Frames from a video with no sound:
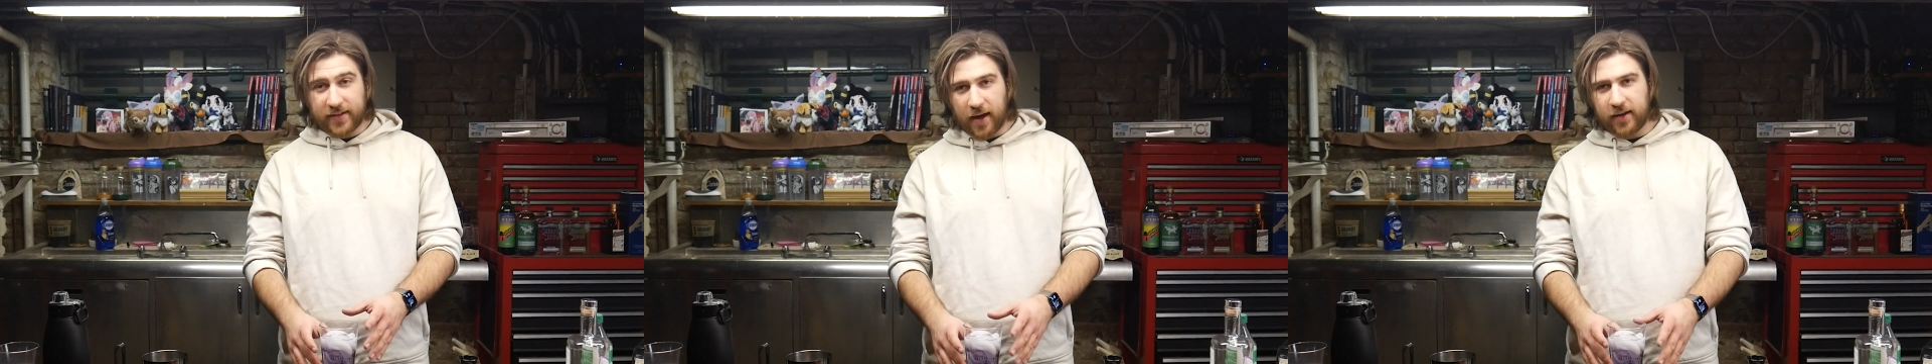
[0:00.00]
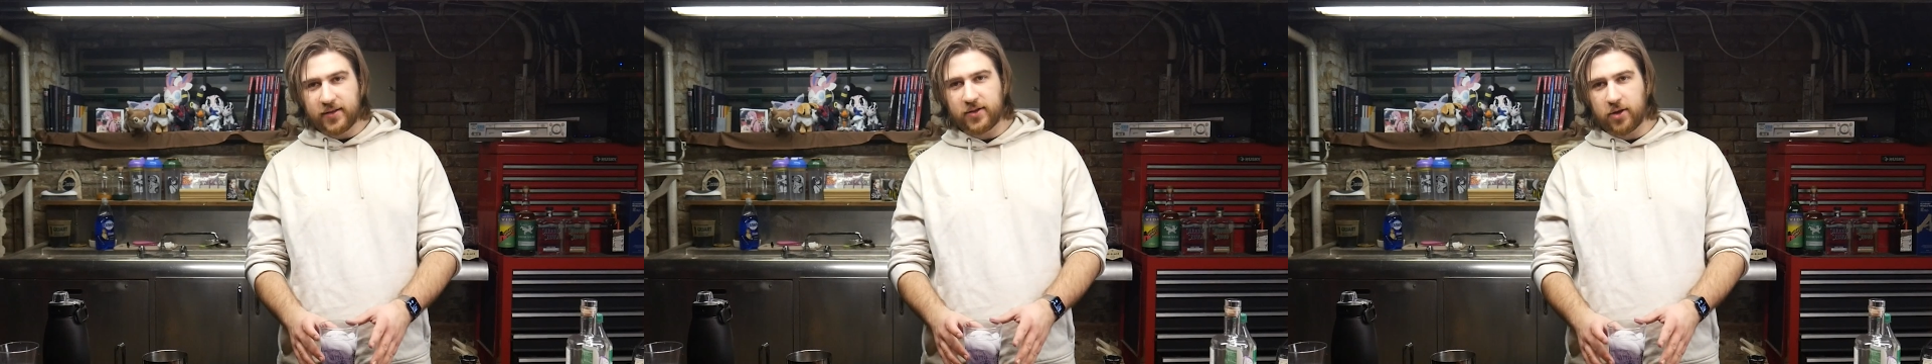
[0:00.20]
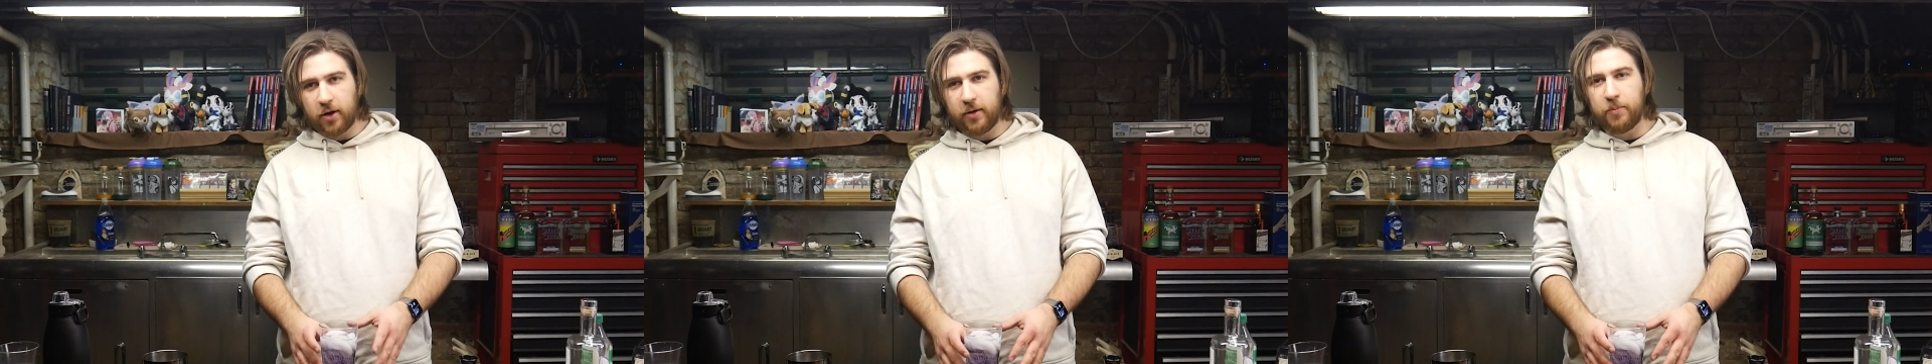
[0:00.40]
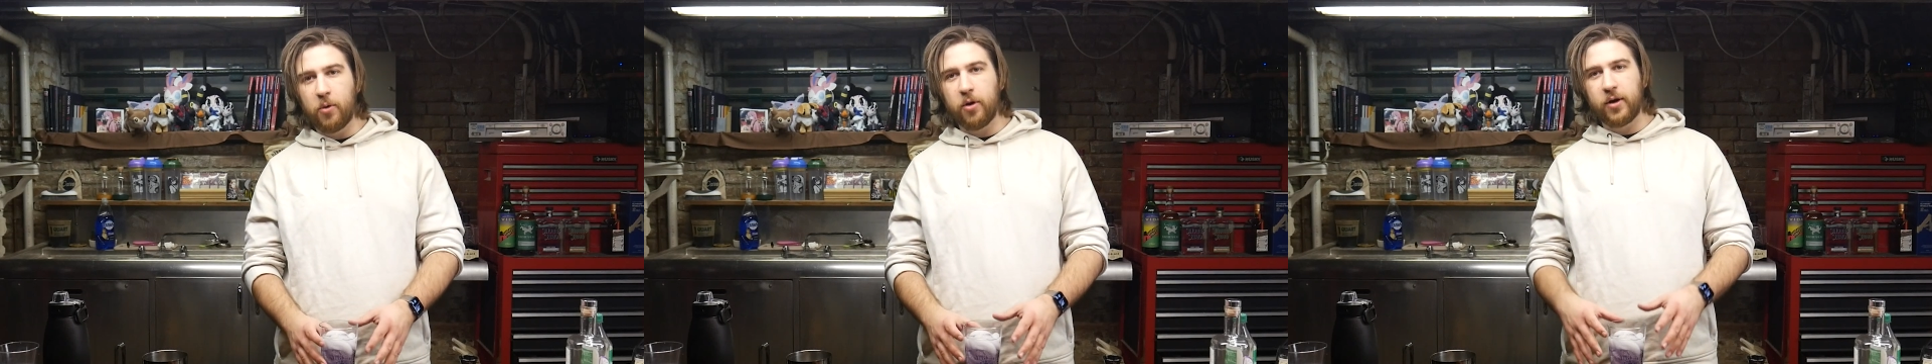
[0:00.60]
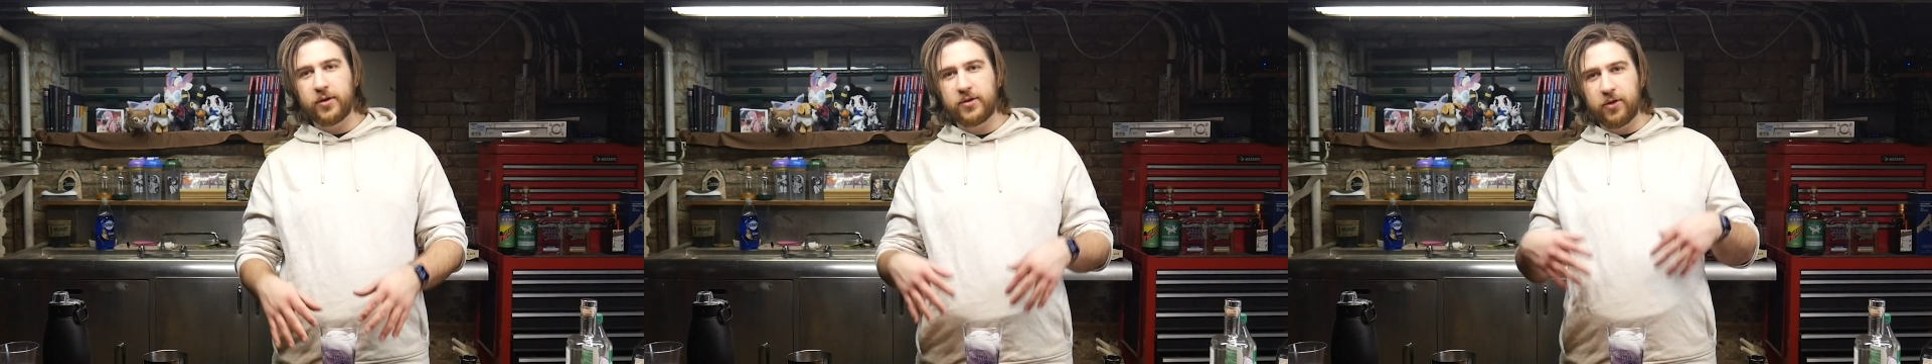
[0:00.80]
does turn
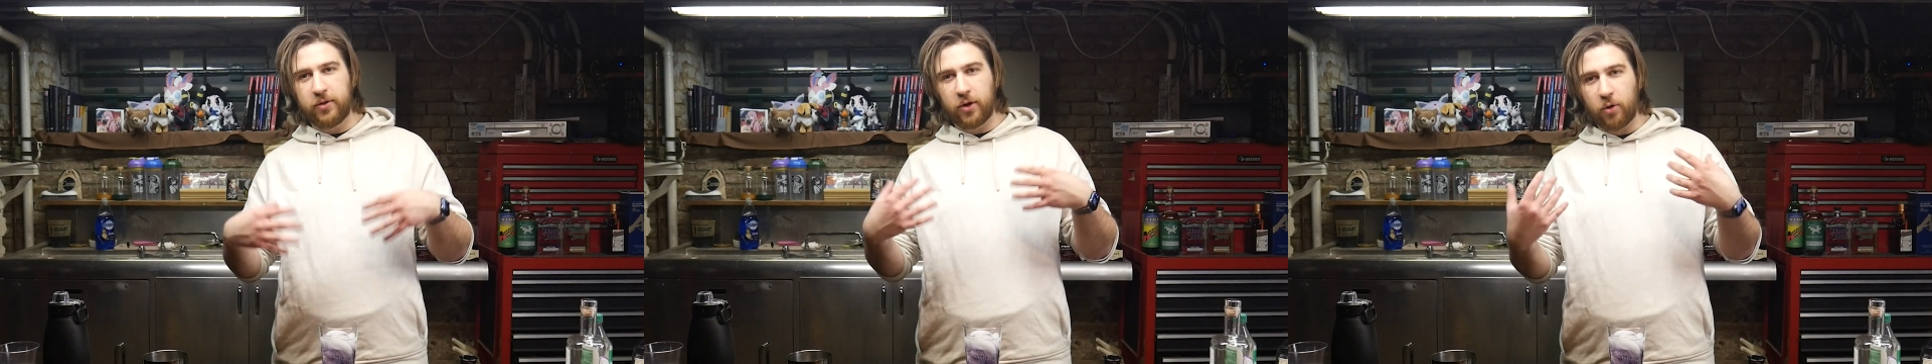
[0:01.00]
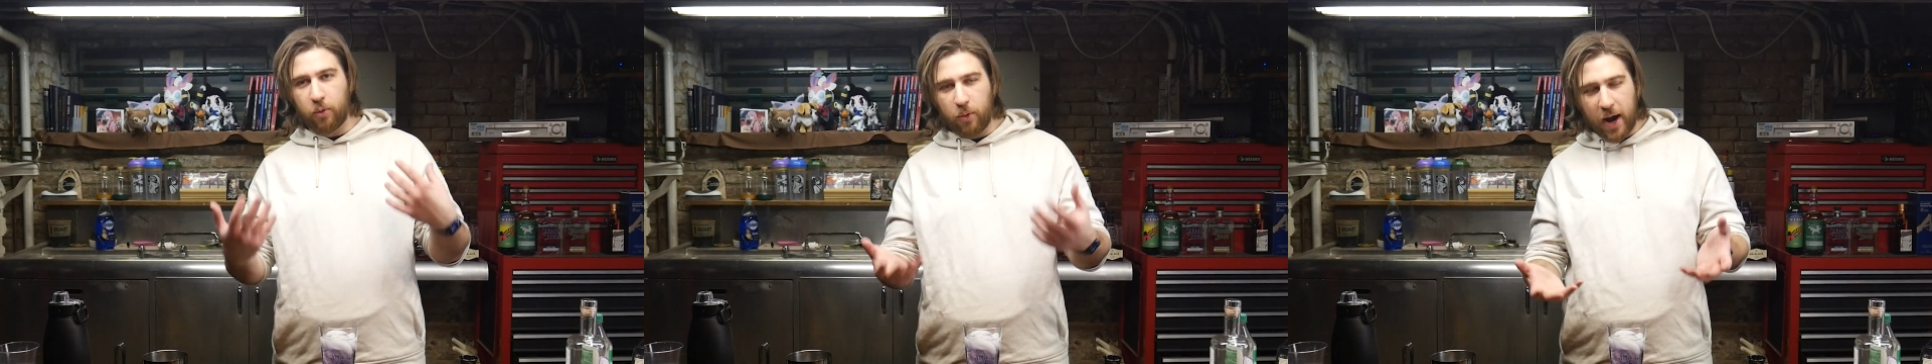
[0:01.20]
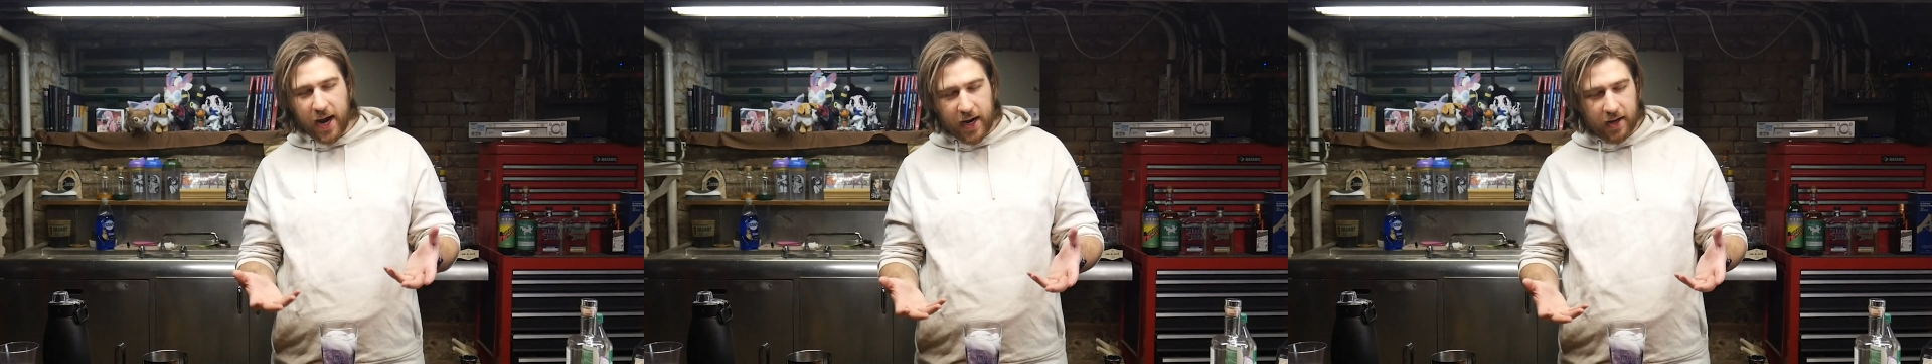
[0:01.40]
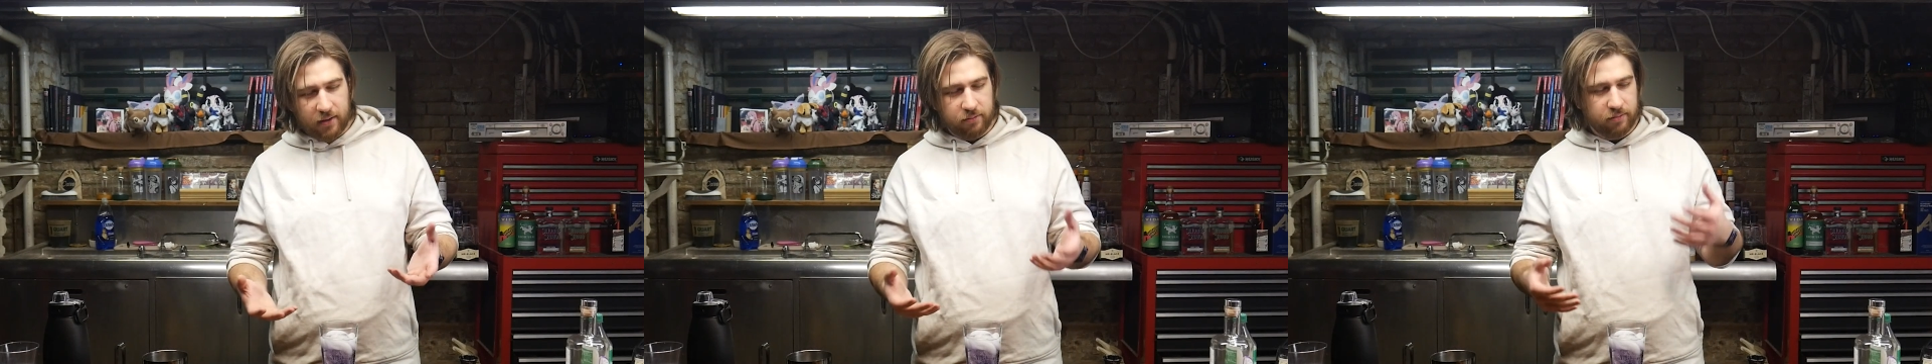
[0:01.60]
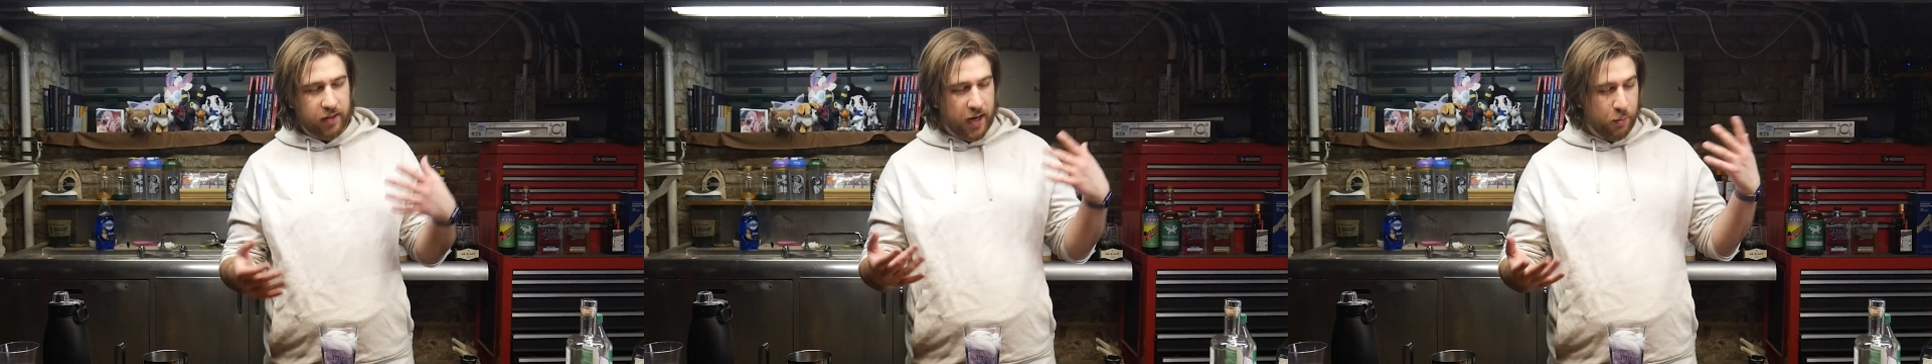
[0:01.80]
more into the gray
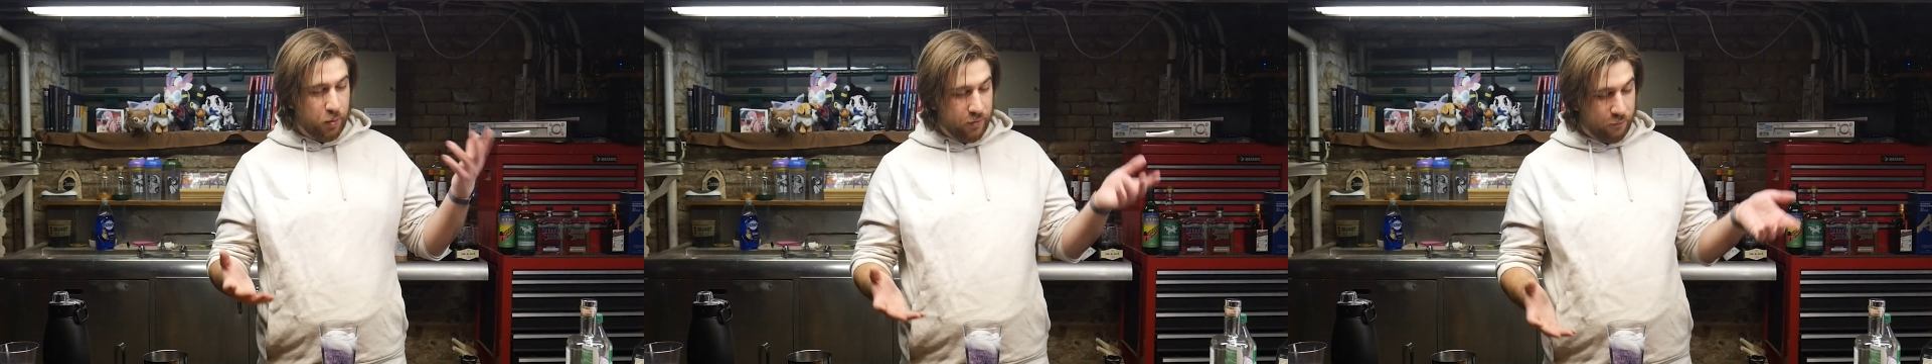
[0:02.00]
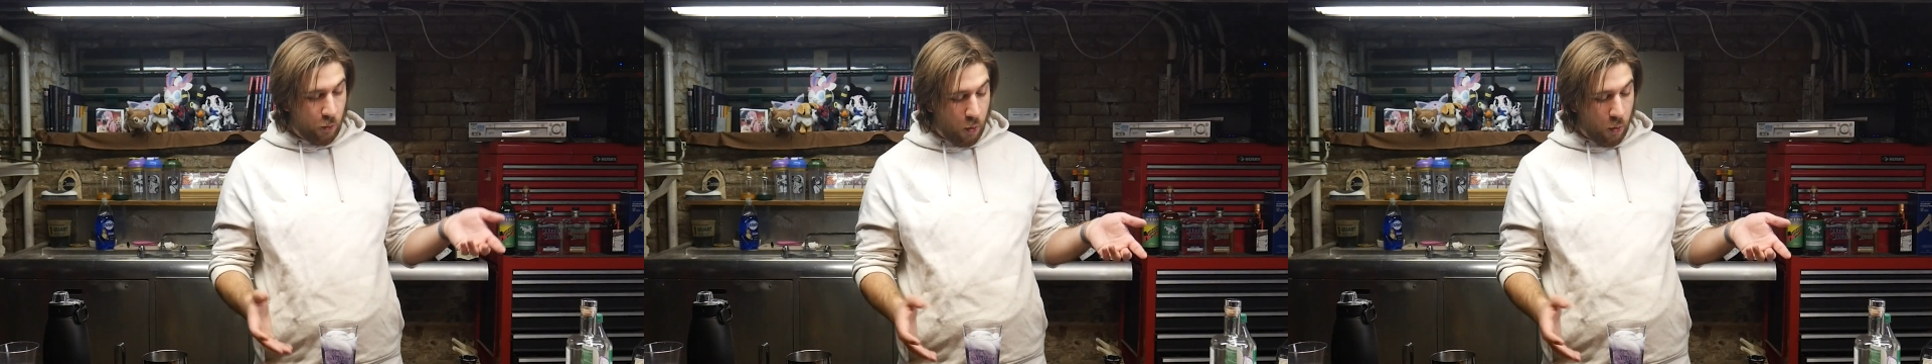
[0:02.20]
that I would have